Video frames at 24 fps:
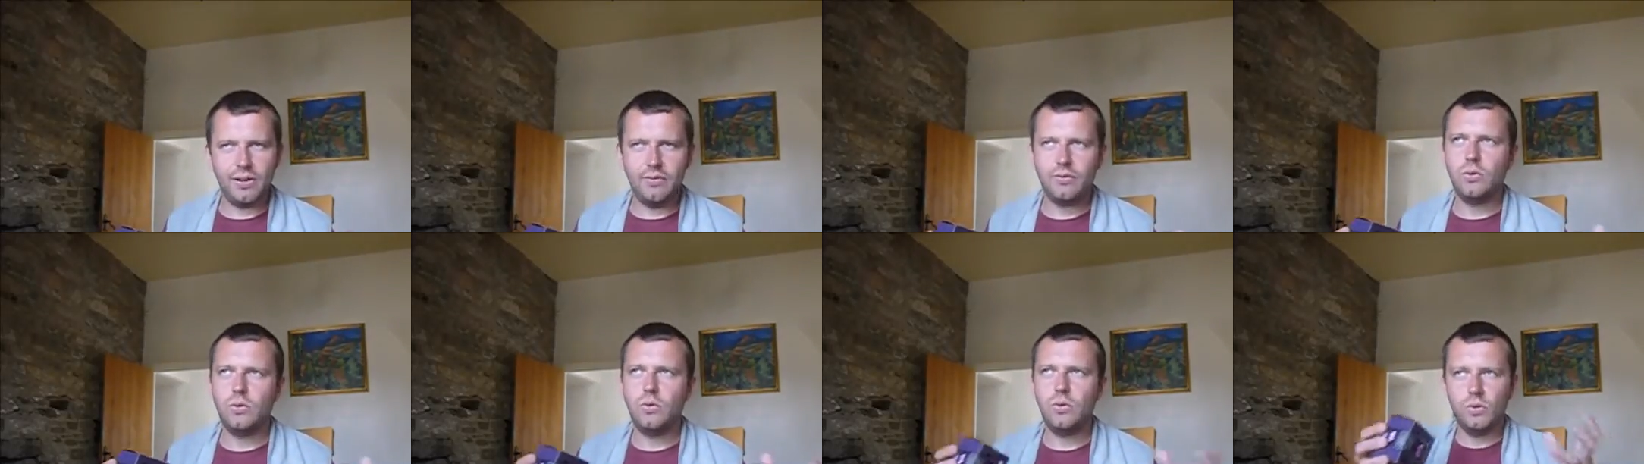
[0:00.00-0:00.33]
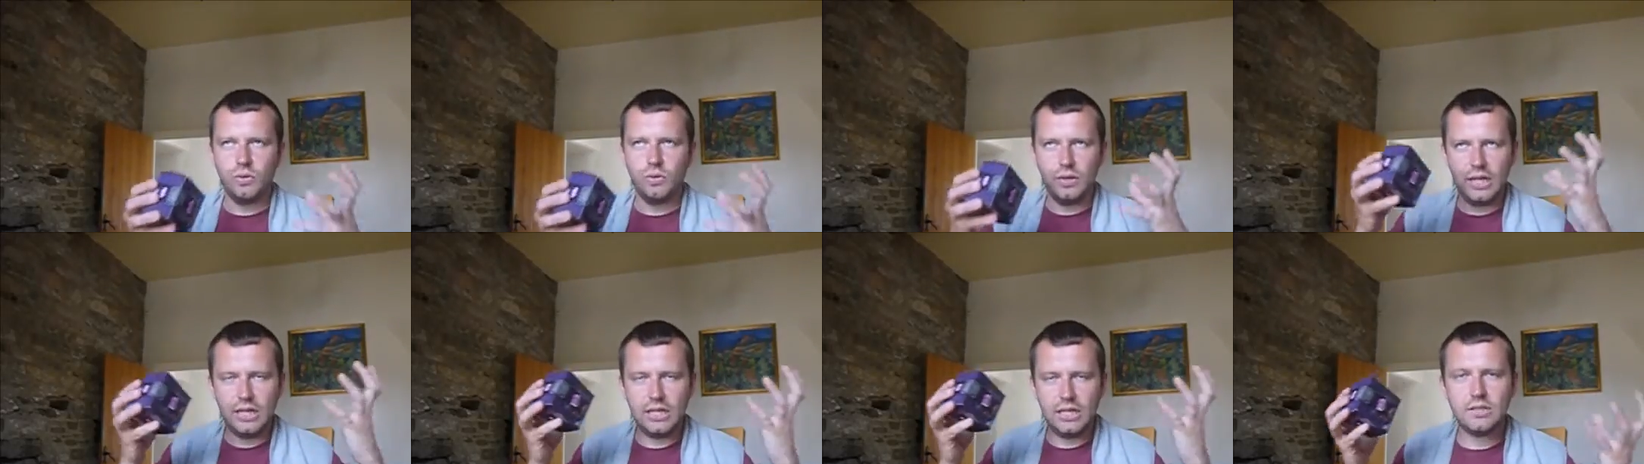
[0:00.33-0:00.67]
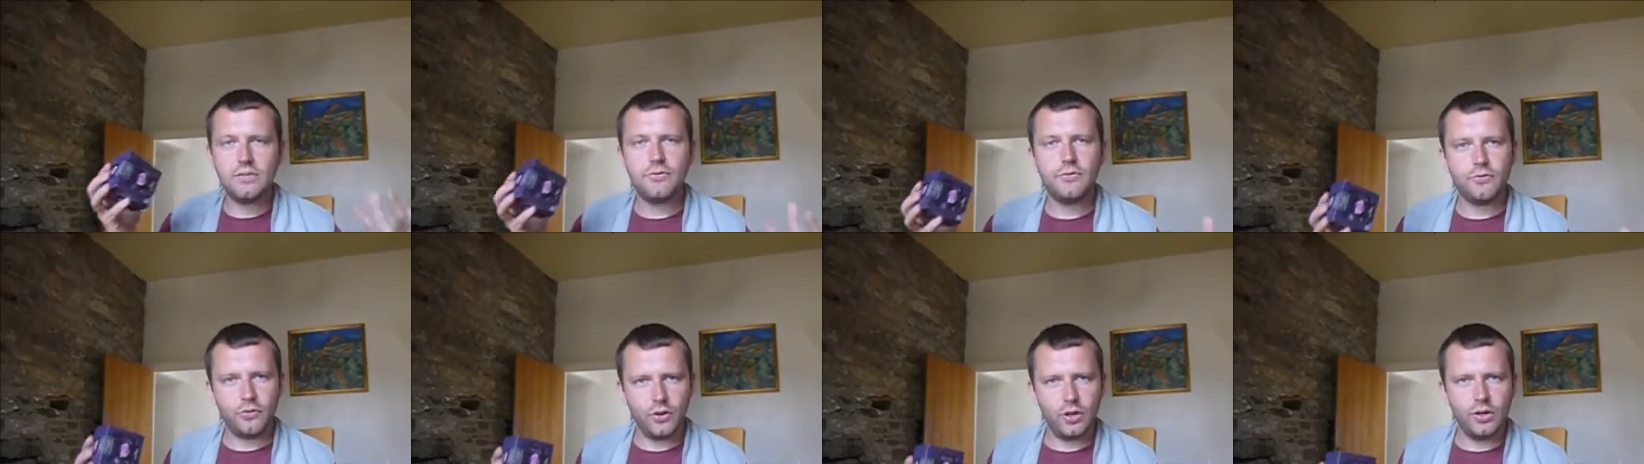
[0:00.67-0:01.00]
of all these
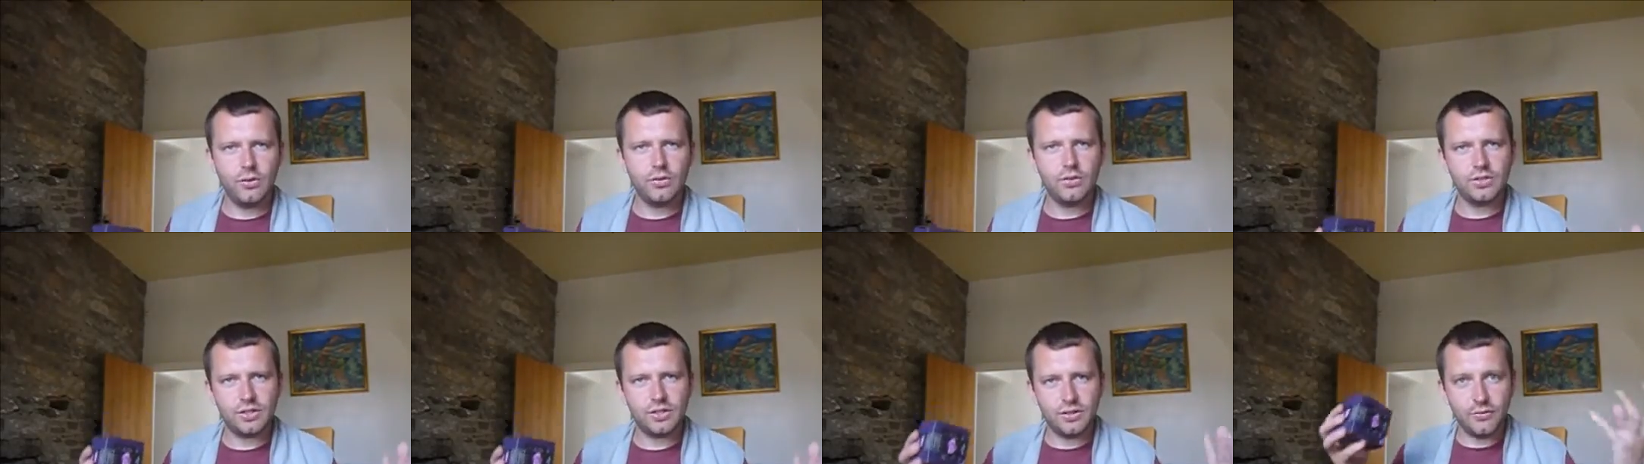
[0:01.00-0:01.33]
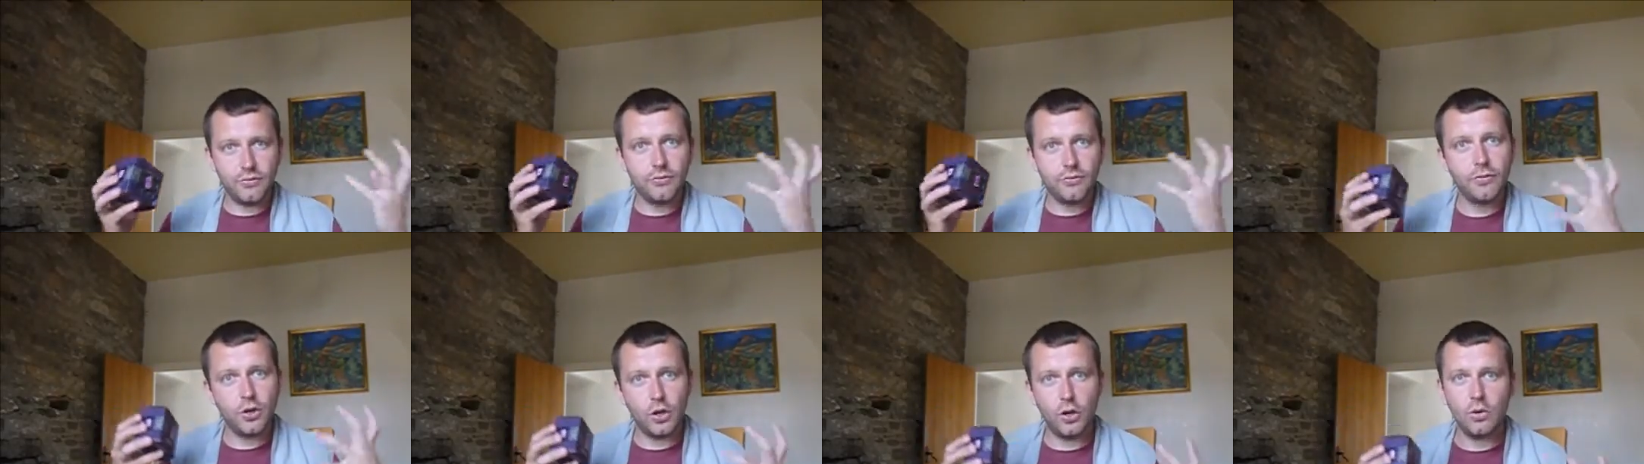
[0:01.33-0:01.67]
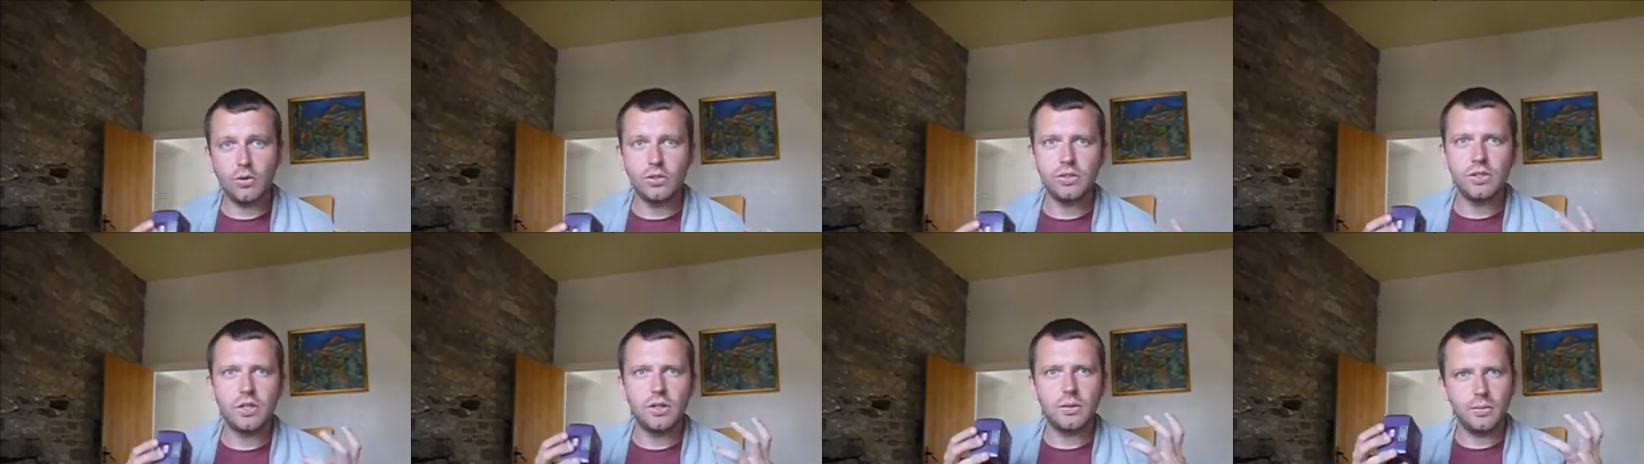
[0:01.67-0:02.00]
fruits and
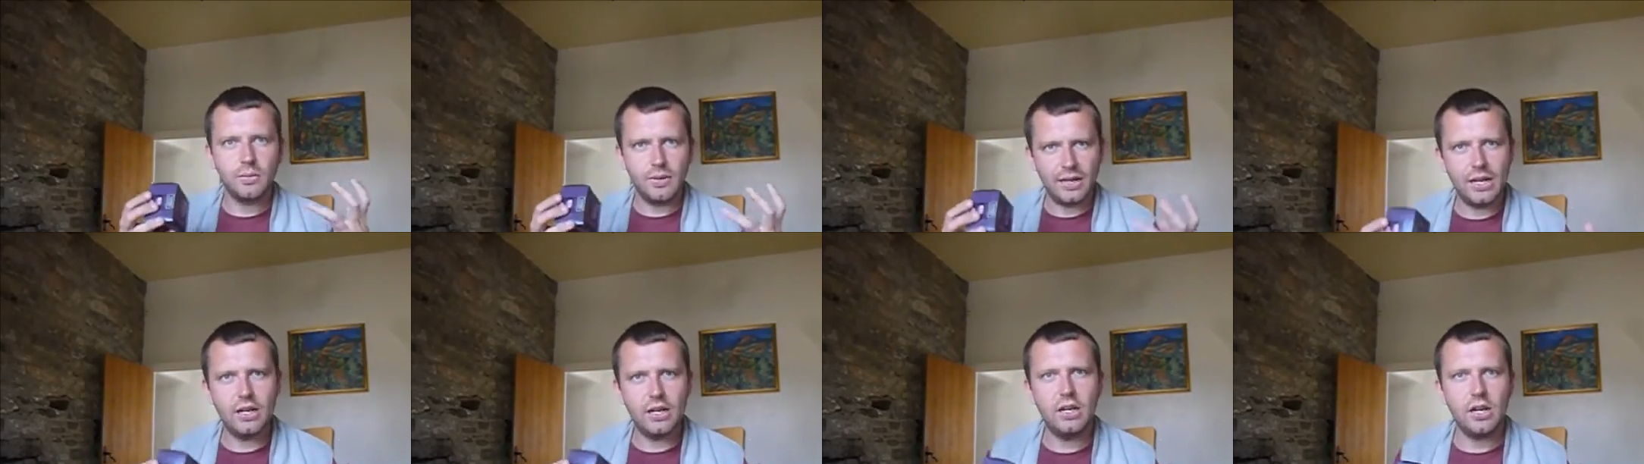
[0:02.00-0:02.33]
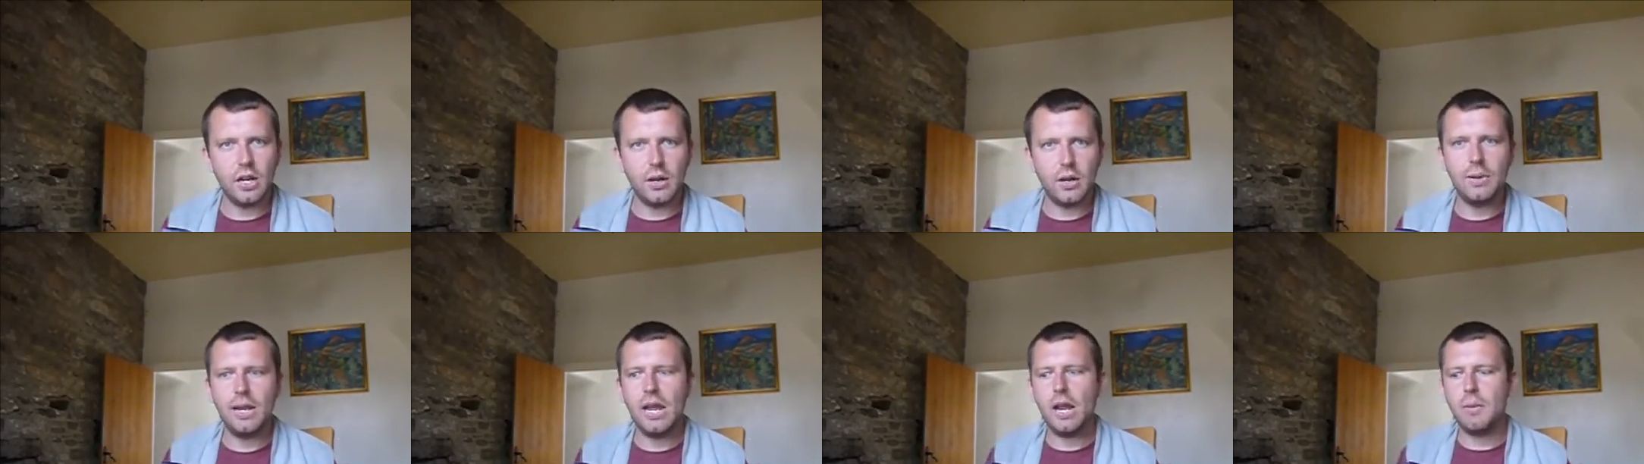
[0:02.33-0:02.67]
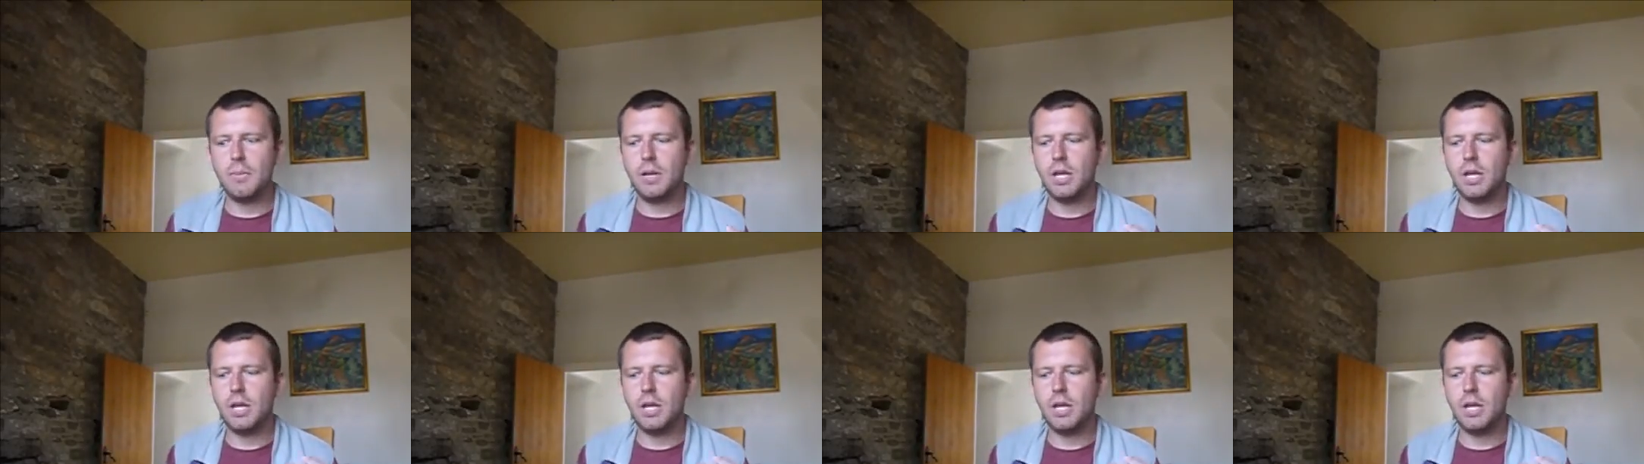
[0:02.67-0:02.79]
foods that now